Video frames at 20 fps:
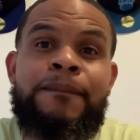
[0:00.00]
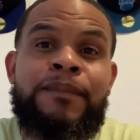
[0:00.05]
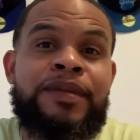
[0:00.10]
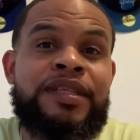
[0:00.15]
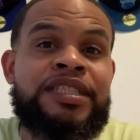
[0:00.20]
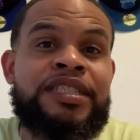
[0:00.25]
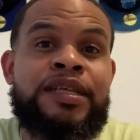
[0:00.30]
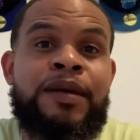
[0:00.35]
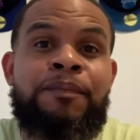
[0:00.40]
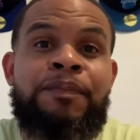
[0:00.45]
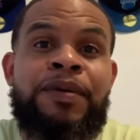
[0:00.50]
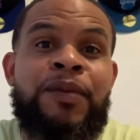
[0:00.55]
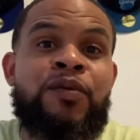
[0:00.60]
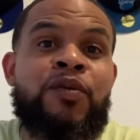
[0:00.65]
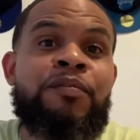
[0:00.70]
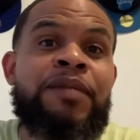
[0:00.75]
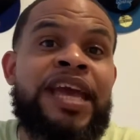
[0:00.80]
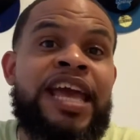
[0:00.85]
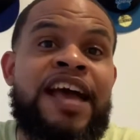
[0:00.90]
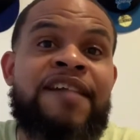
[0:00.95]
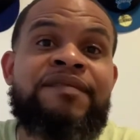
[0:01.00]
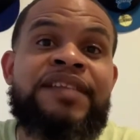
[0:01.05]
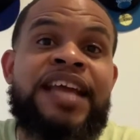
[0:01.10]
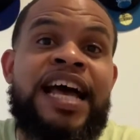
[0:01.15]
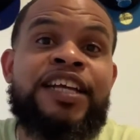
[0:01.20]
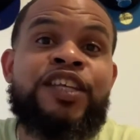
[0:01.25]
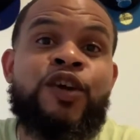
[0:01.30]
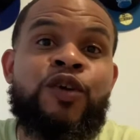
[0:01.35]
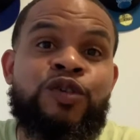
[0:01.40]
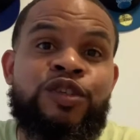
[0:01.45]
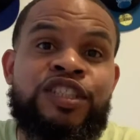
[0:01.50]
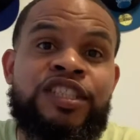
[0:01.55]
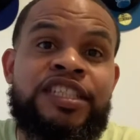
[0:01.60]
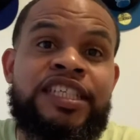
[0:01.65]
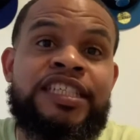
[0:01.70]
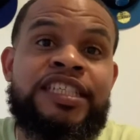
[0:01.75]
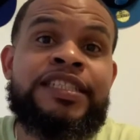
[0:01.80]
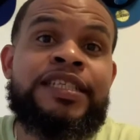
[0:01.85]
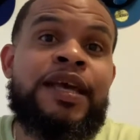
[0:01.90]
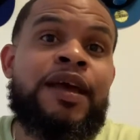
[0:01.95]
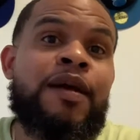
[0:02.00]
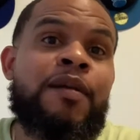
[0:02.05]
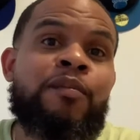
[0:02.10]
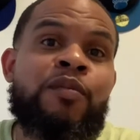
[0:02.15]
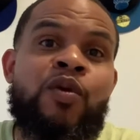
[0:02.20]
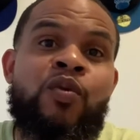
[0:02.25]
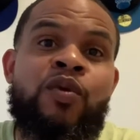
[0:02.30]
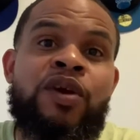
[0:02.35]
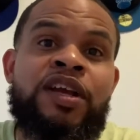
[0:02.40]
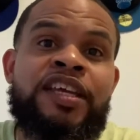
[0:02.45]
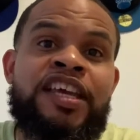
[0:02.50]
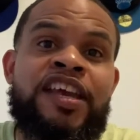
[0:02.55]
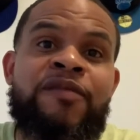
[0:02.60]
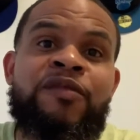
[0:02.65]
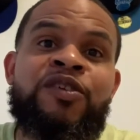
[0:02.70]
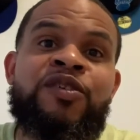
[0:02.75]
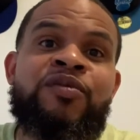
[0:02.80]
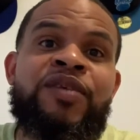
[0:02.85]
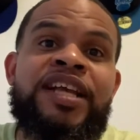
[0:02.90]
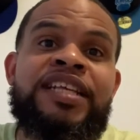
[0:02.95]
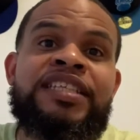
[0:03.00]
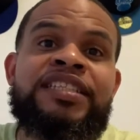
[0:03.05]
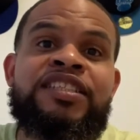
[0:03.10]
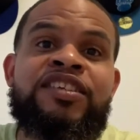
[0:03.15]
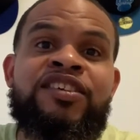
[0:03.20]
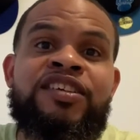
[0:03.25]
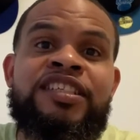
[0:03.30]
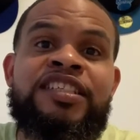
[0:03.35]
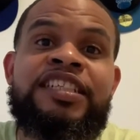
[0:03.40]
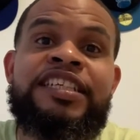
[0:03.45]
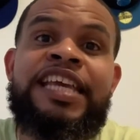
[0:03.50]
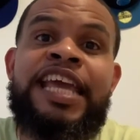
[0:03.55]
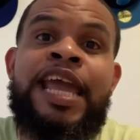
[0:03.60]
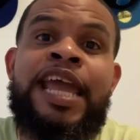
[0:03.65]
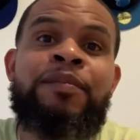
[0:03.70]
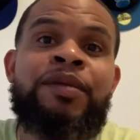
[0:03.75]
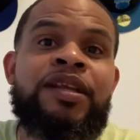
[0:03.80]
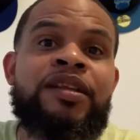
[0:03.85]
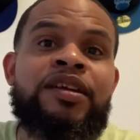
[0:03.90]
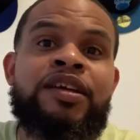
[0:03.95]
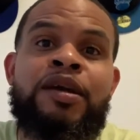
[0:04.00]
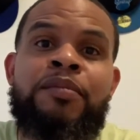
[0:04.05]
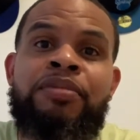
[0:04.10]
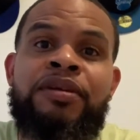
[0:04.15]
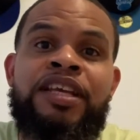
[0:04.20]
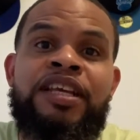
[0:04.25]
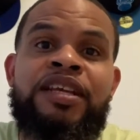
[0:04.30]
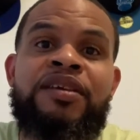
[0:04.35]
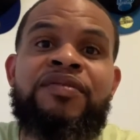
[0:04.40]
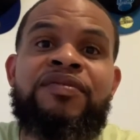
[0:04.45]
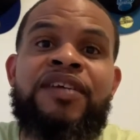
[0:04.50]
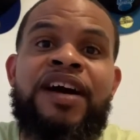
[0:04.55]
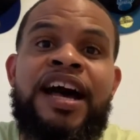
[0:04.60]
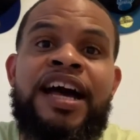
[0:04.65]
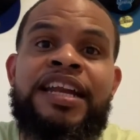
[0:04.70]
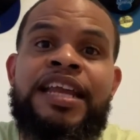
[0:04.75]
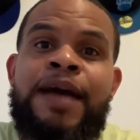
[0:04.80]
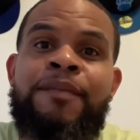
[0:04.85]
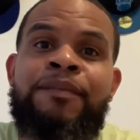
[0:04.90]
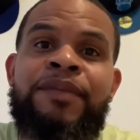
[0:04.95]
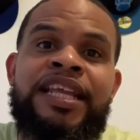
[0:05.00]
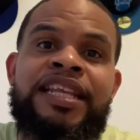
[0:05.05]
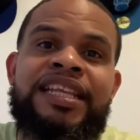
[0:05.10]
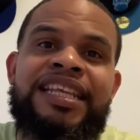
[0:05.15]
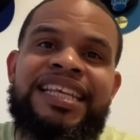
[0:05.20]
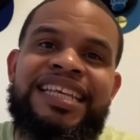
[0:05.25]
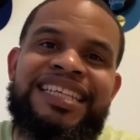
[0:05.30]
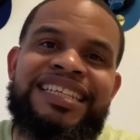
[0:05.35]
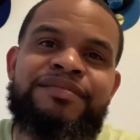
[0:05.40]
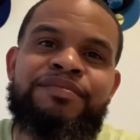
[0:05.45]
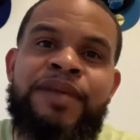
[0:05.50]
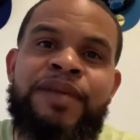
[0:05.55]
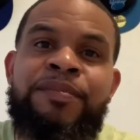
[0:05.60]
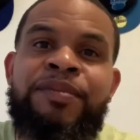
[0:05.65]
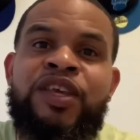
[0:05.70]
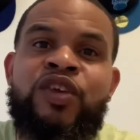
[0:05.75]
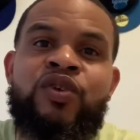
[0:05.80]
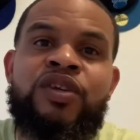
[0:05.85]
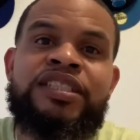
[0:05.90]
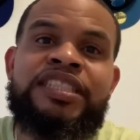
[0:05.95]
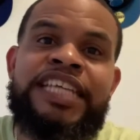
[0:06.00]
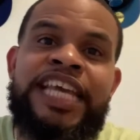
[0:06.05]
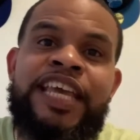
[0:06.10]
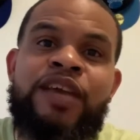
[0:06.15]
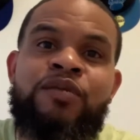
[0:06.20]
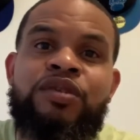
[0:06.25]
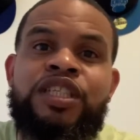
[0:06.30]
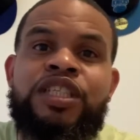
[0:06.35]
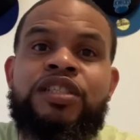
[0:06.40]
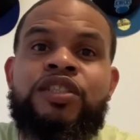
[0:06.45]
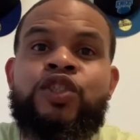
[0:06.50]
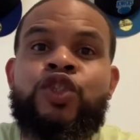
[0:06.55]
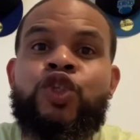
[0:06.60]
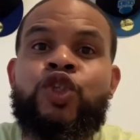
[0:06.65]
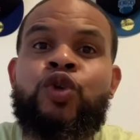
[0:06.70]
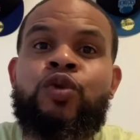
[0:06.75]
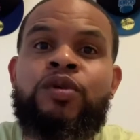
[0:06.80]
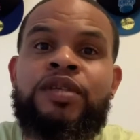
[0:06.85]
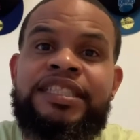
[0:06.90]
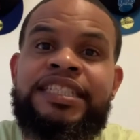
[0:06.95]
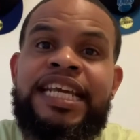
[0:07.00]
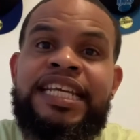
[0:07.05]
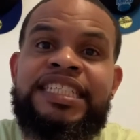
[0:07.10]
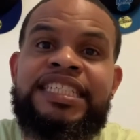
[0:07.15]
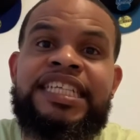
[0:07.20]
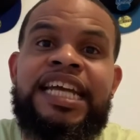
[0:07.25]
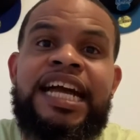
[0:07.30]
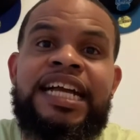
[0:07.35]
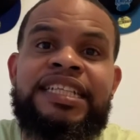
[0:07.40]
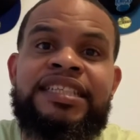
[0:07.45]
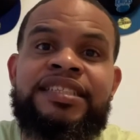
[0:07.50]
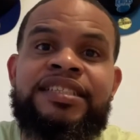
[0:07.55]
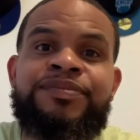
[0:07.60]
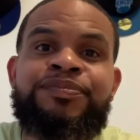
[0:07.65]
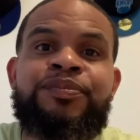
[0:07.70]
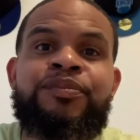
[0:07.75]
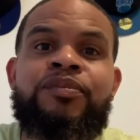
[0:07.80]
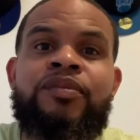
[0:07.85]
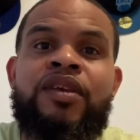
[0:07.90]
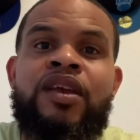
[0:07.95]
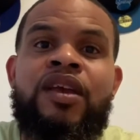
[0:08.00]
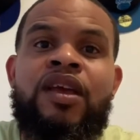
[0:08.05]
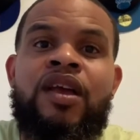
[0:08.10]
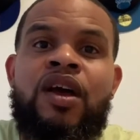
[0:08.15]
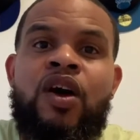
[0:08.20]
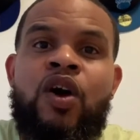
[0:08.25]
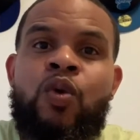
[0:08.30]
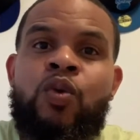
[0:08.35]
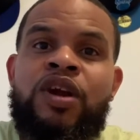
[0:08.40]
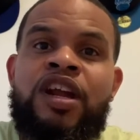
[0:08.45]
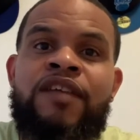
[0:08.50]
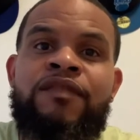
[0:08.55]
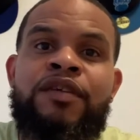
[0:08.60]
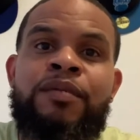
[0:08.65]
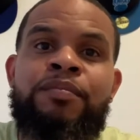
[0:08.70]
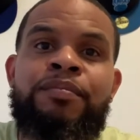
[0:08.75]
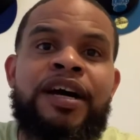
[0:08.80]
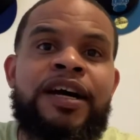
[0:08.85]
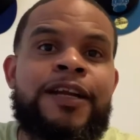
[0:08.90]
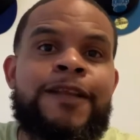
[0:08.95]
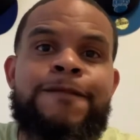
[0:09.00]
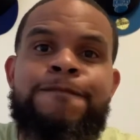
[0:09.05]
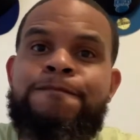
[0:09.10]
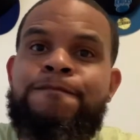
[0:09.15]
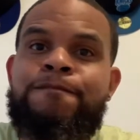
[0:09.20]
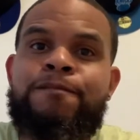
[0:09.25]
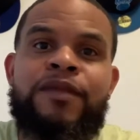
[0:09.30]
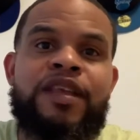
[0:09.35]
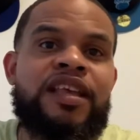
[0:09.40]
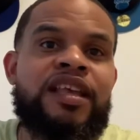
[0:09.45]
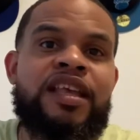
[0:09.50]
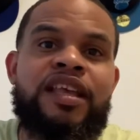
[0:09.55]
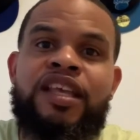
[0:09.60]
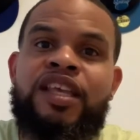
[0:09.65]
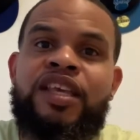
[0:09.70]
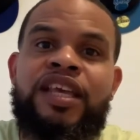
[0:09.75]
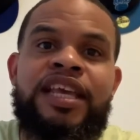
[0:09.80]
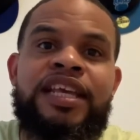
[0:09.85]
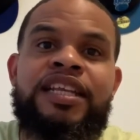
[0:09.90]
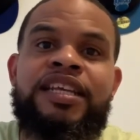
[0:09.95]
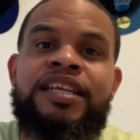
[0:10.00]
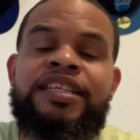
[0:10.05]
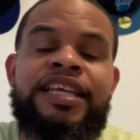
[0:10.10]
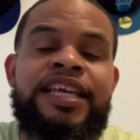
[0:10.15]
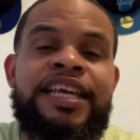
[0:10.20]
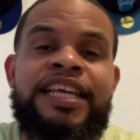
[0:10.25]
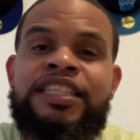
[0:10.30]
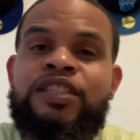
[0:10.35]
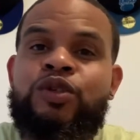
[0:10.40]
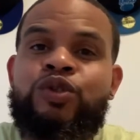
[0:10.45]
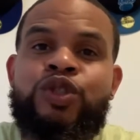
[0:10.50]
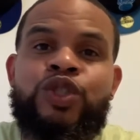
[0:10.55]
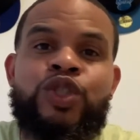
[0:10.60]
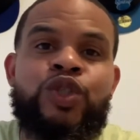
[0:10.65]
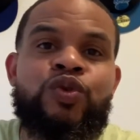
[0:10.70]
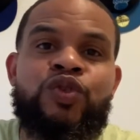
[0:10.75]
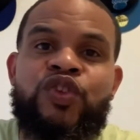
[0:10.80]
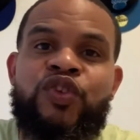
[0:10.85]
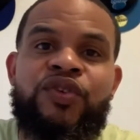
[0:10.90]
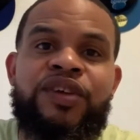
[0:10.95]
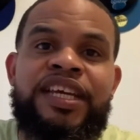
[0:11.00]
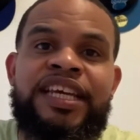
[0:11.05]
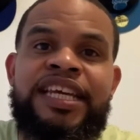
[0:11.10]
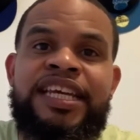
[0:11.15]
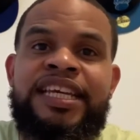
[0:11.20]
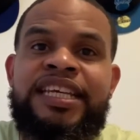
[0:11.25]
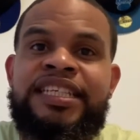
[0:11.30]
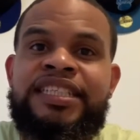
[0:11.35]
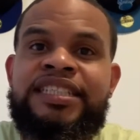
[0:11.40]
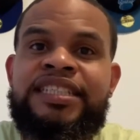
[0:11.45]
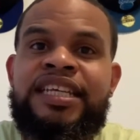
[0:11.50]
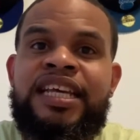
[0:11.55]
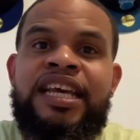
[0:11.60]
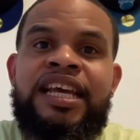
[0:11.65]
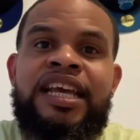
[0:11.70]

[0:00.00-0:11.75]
Some people may have not noticed this, but when Kevin Durant started the game, he looked completely fine. I mean, maybe you could say he was shooting set shots or whatever, but he hit those 2 threes.